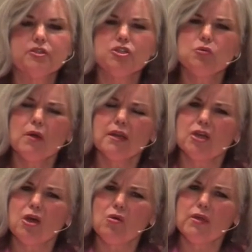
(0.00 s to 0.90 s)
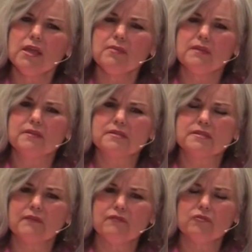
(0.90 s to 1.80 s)
But do you want to know Him in the
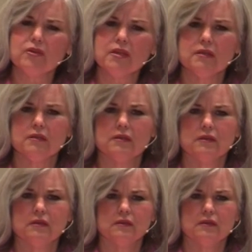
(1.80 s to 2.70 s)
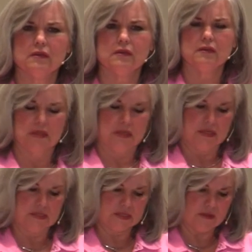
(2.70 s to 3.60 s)
suffering?
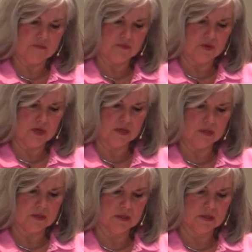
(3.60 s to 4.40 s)
In suffering?